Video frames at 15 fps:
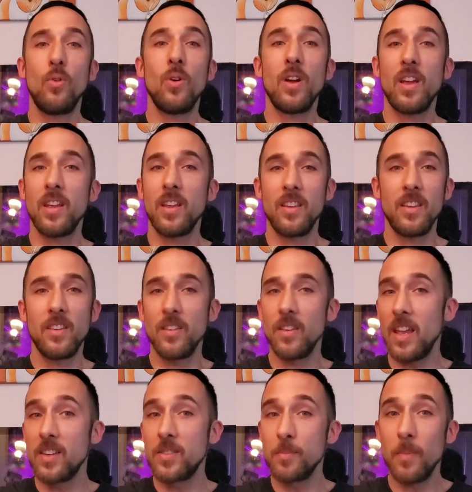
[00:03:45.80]
boy,
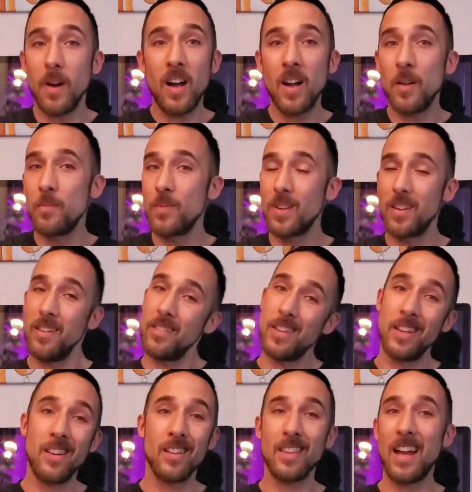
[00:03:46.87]
his mom
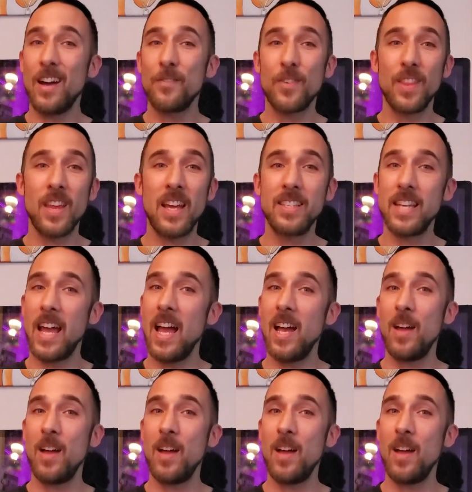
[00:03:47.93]
didn't allow for that to